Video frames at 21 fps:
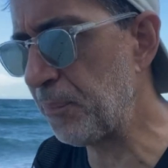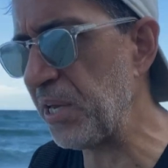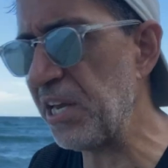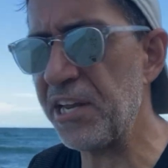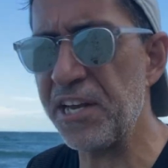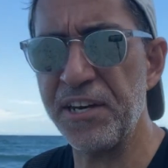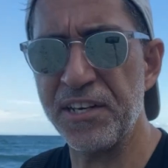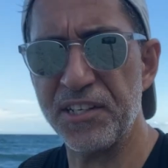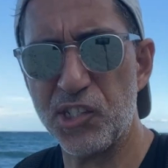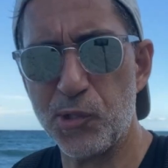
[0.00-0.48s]

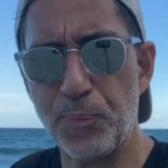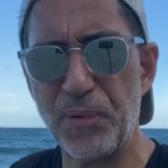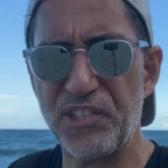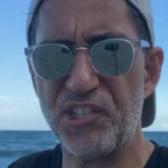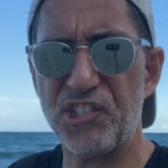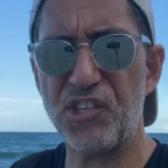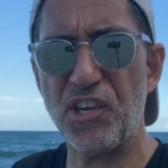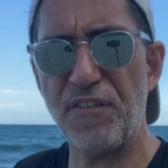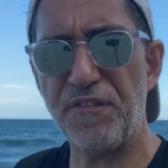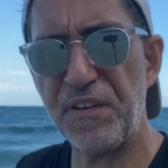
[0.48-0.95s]
be in a
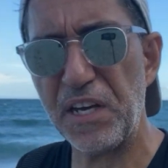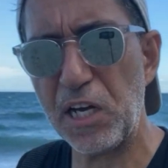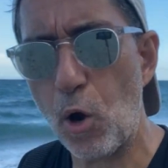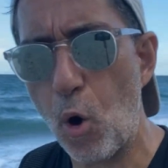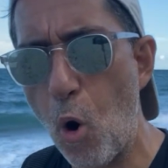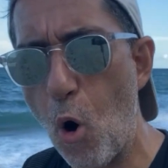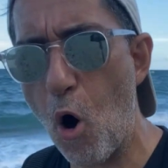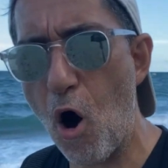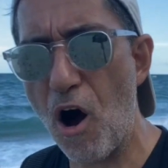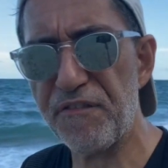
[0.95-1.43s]
specific
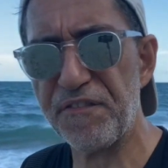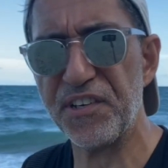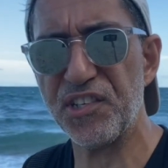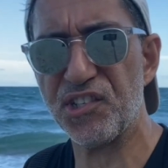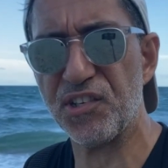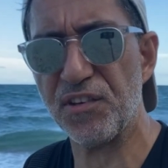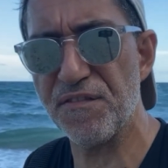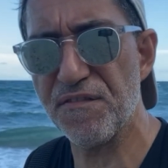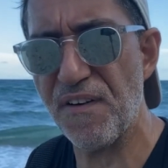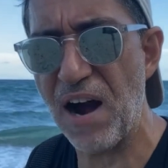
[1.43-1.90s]

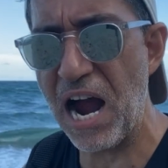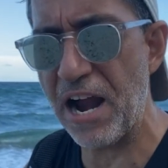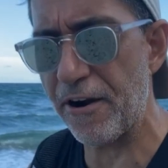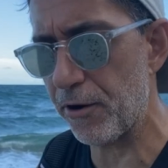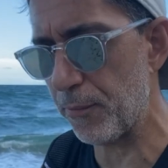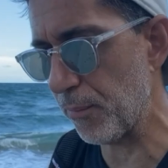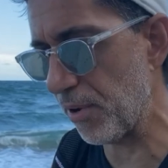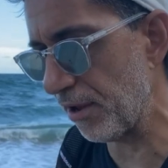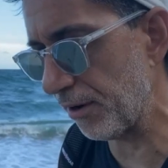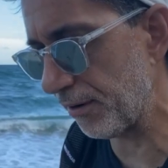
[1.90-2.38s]
office
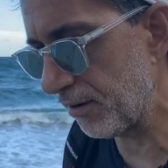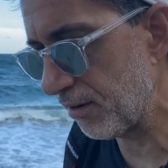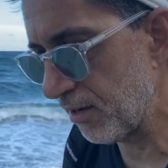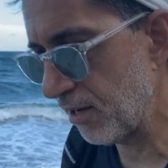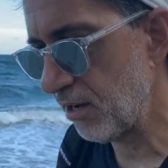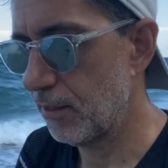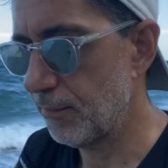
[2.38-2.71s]
environment